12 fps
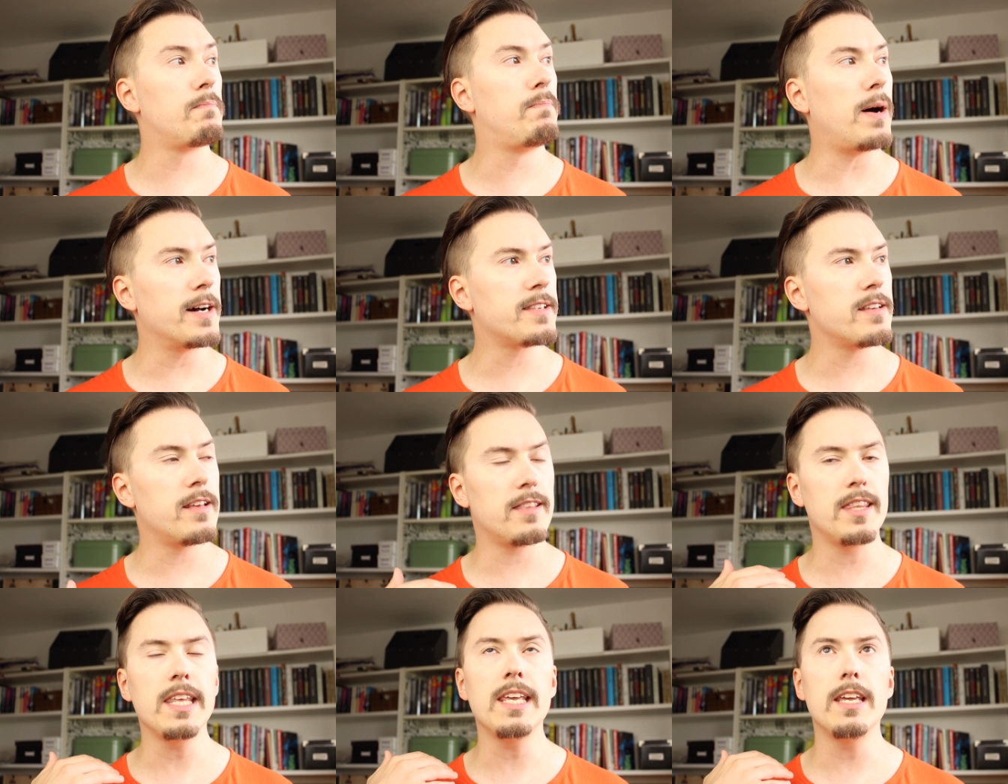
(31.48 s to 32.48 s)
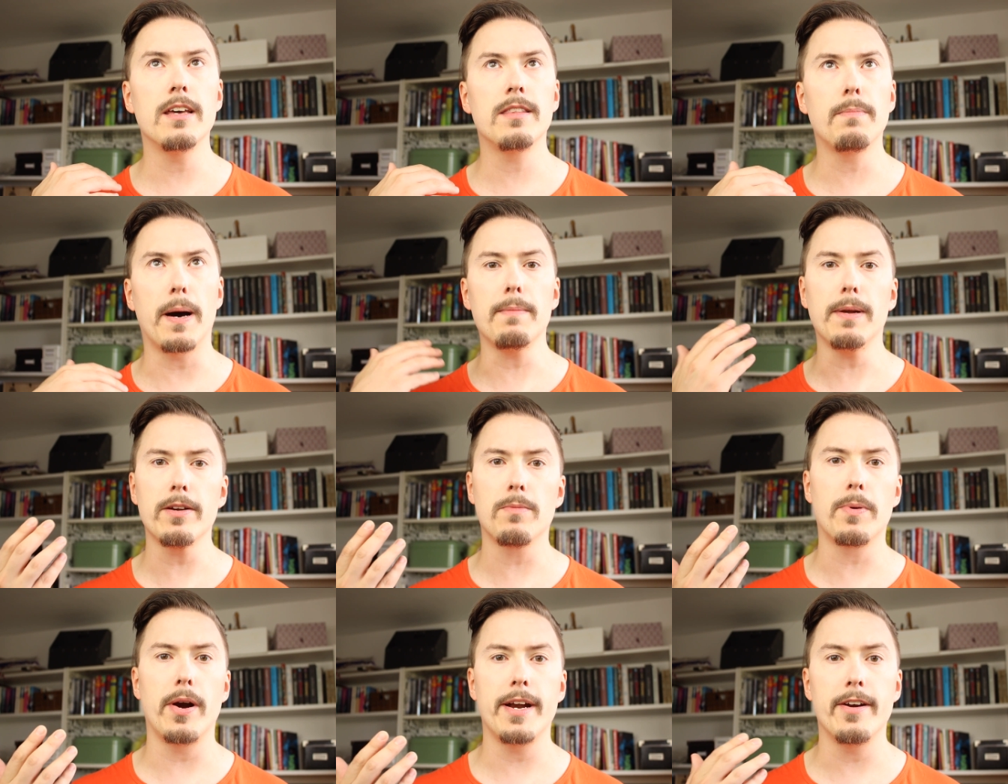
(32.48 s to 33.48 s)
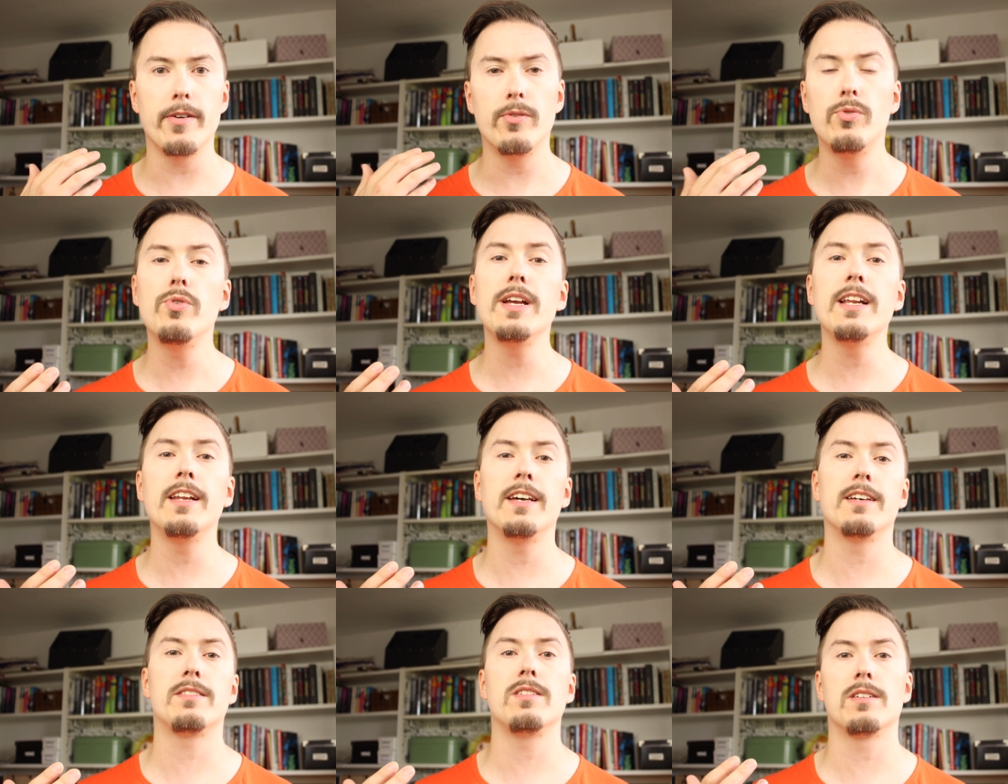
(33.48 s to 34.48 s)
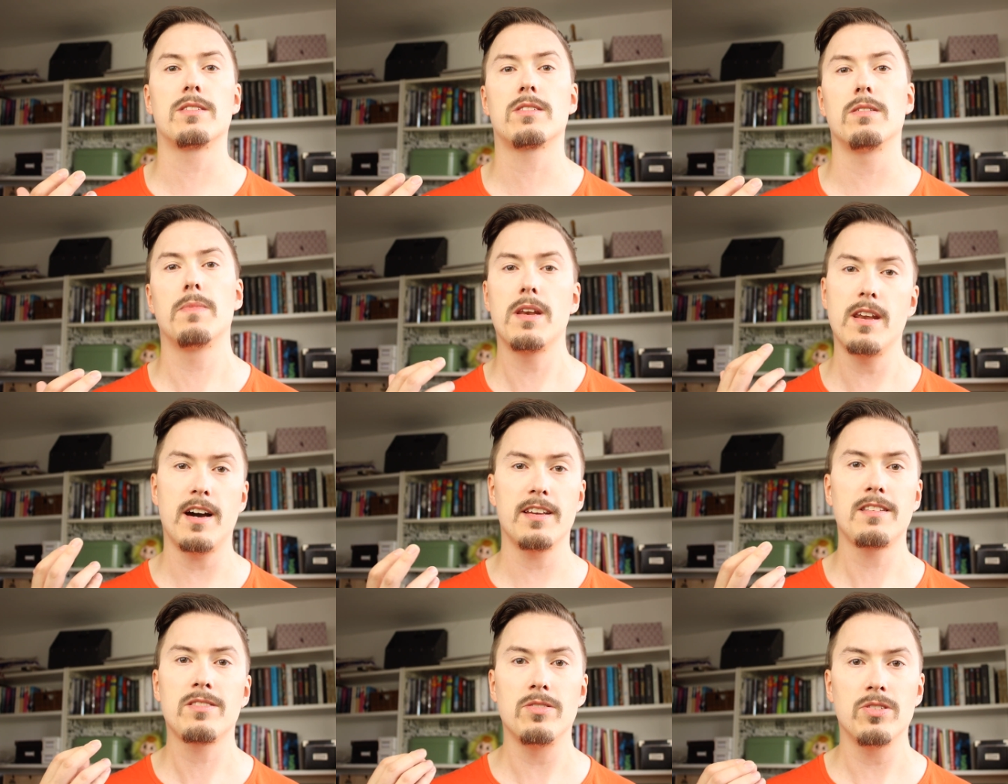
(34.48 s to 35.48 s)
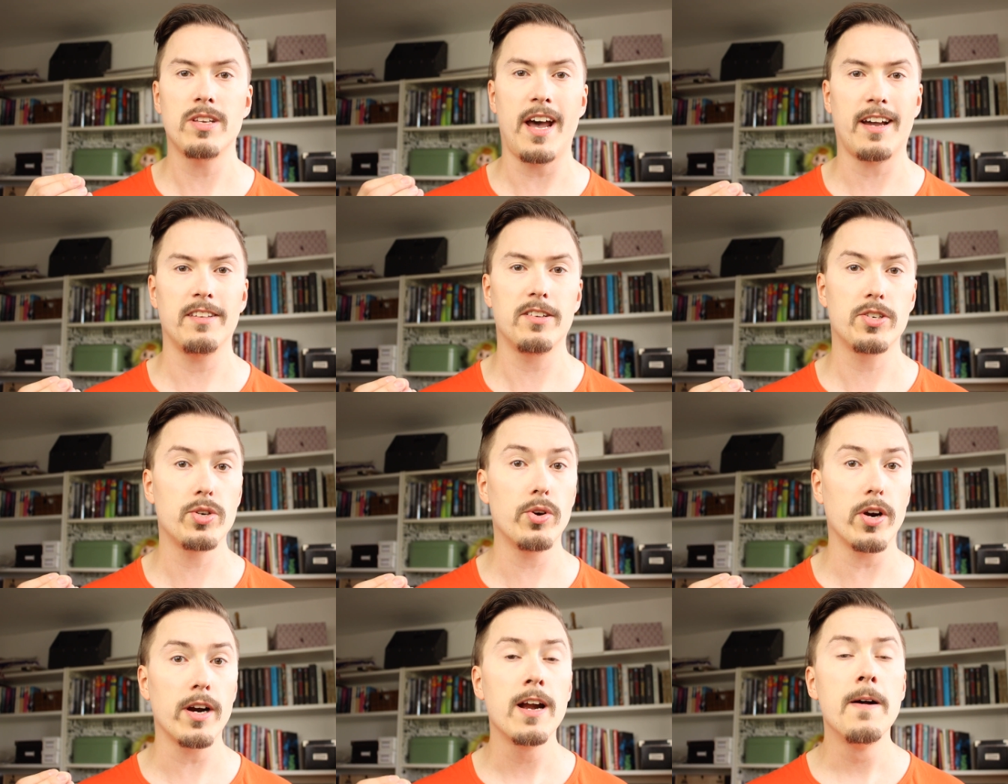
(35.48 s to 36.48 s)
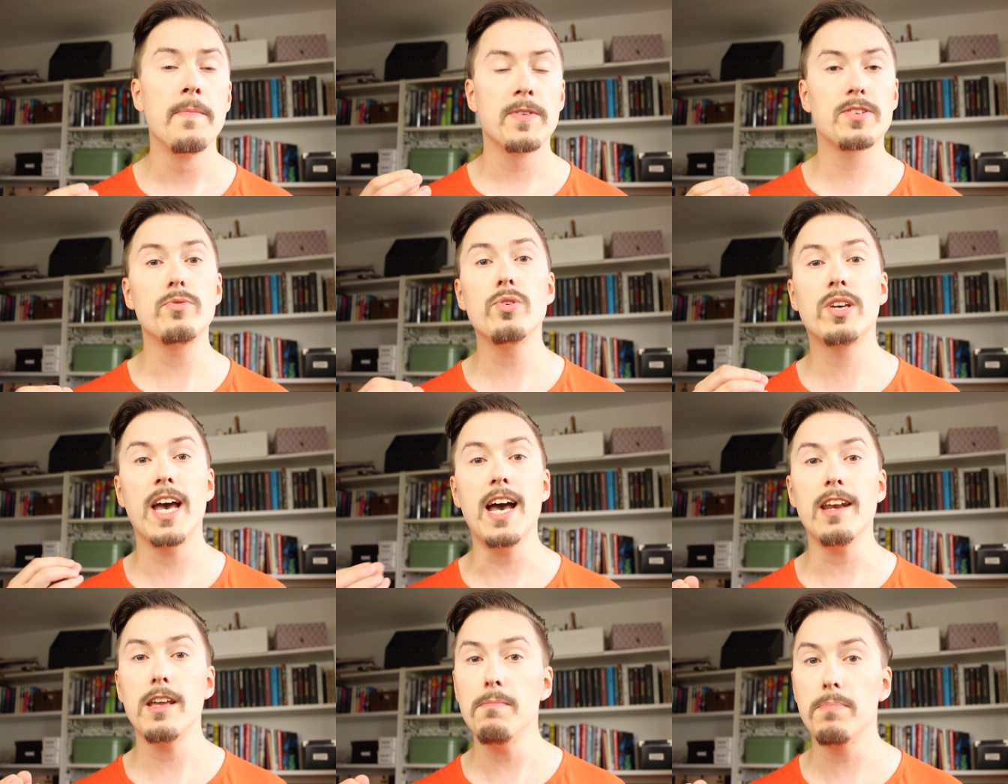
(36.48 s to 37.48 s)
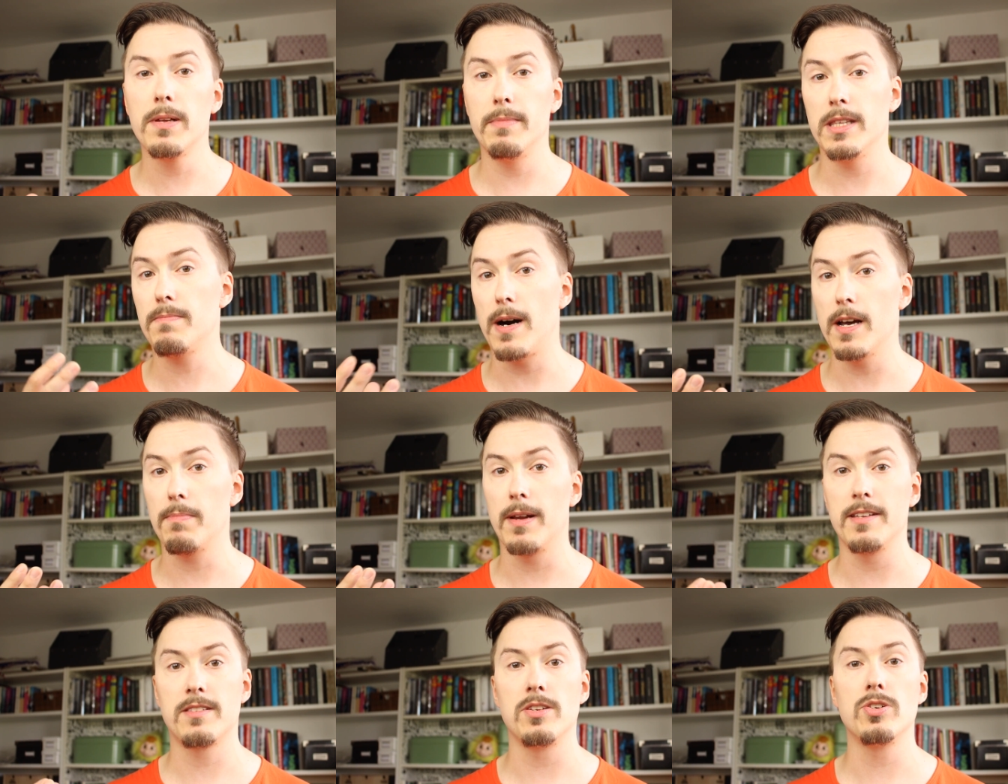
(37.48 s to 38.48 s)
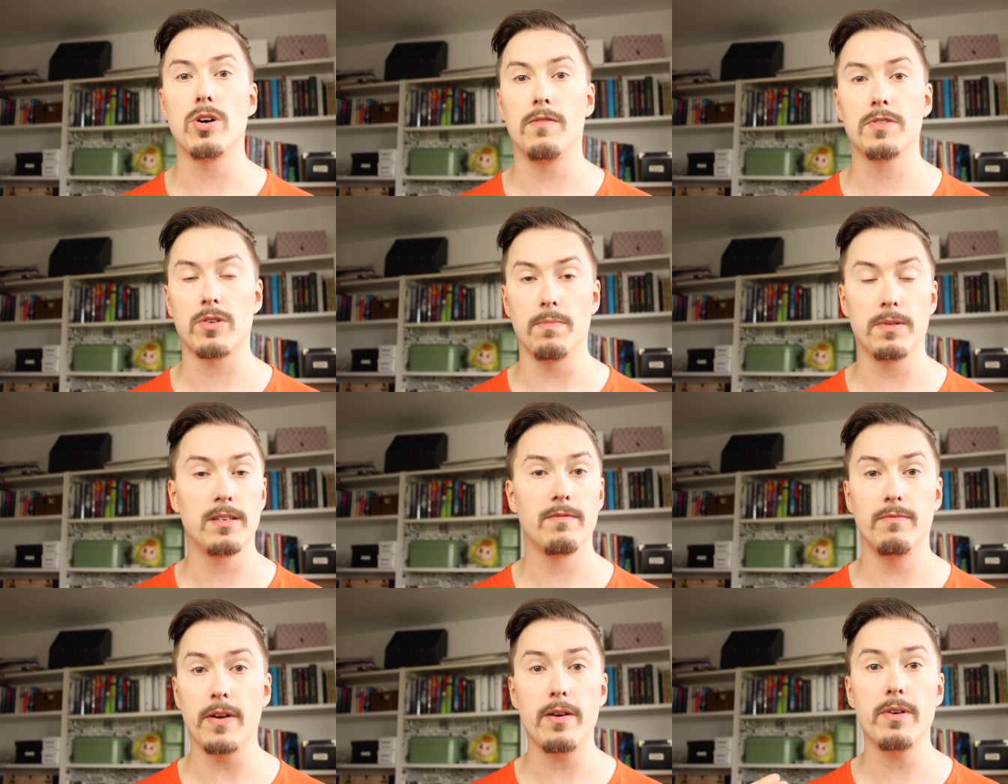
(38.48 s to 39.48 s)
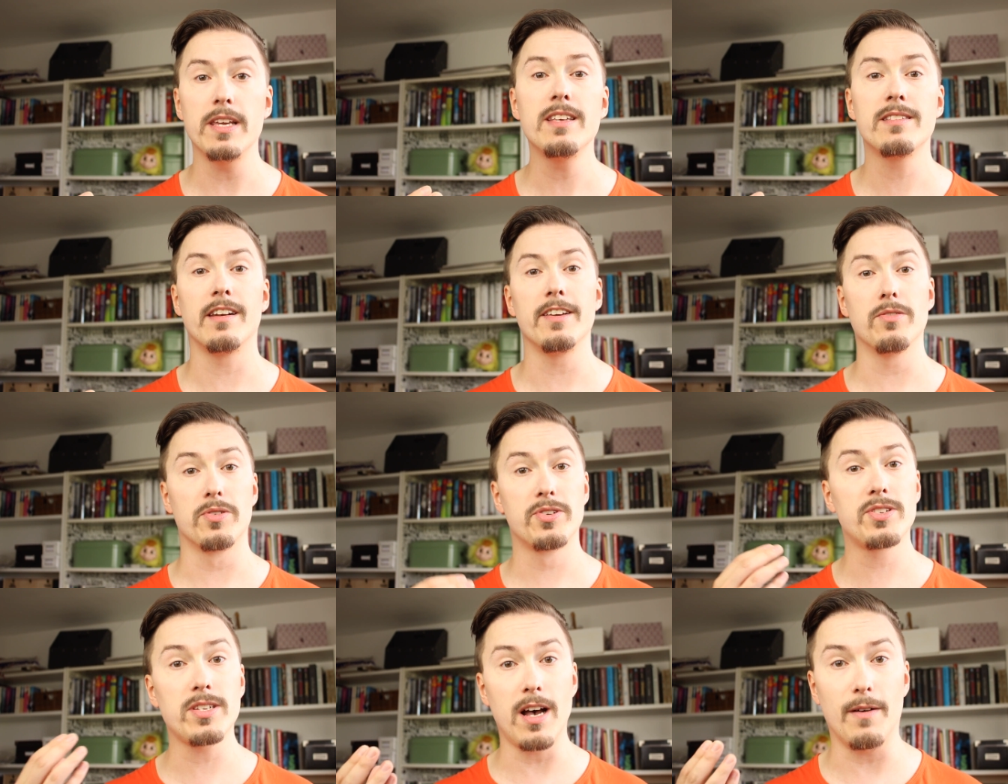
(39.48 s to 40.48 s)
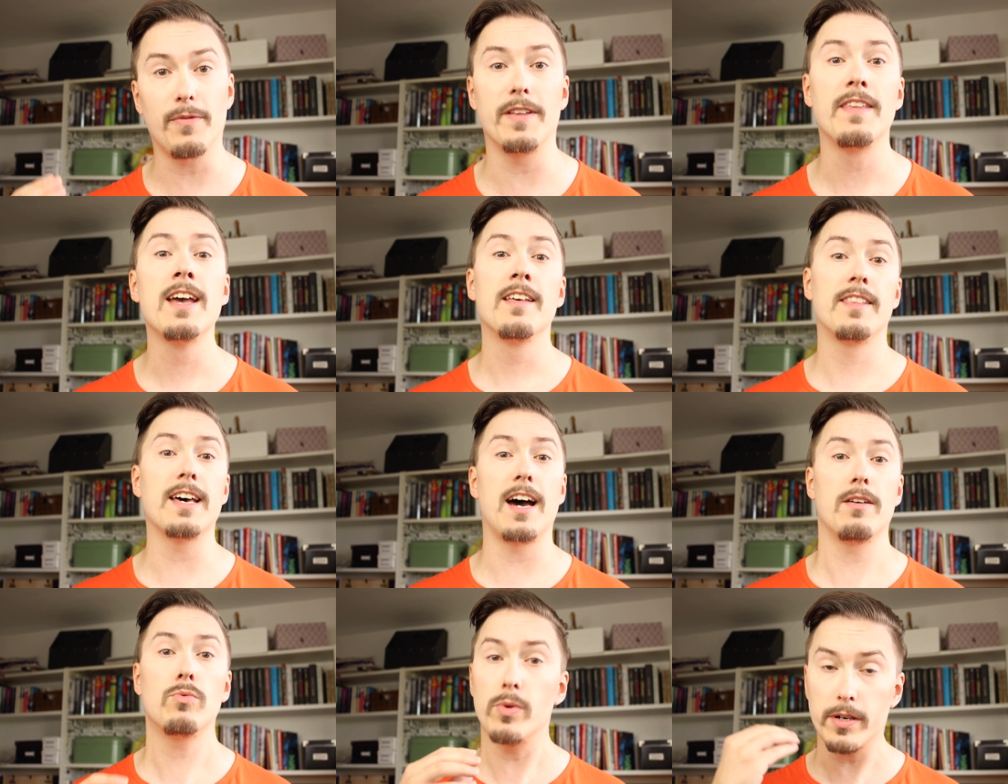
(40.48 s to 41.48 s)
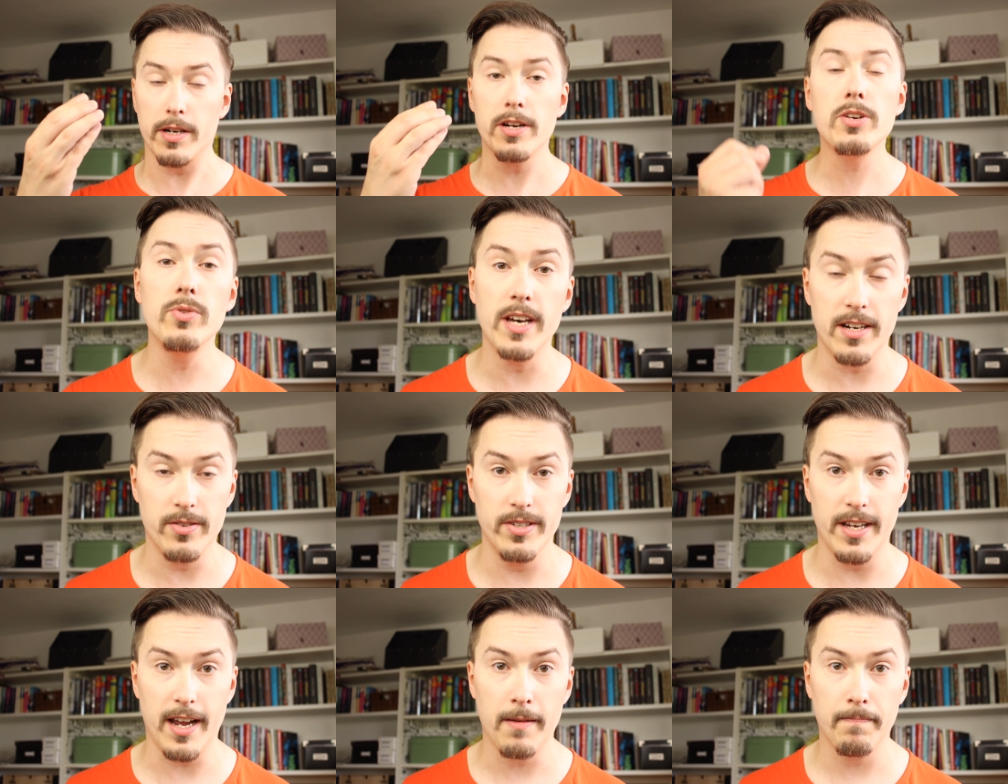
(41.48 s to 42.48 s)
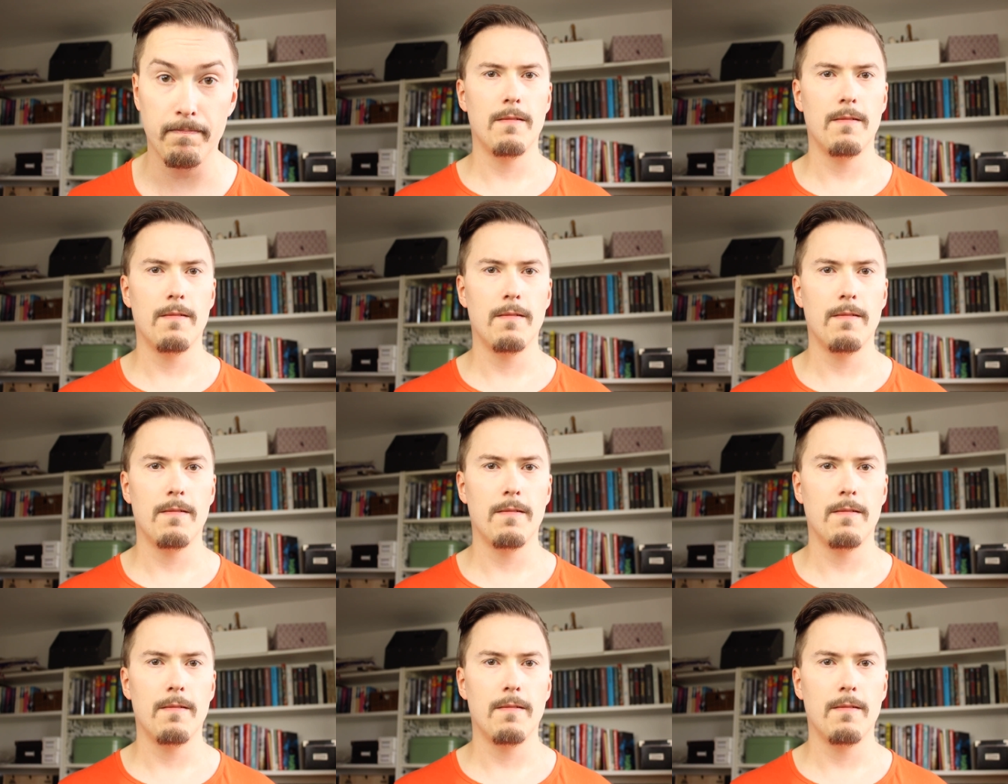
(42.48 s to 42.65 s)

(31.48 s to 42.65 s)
but the pipeline operator really is just some nice syntactic sugar, so you can implement pipelines in JavaScript very easily yourself, and that we're gonna do that today.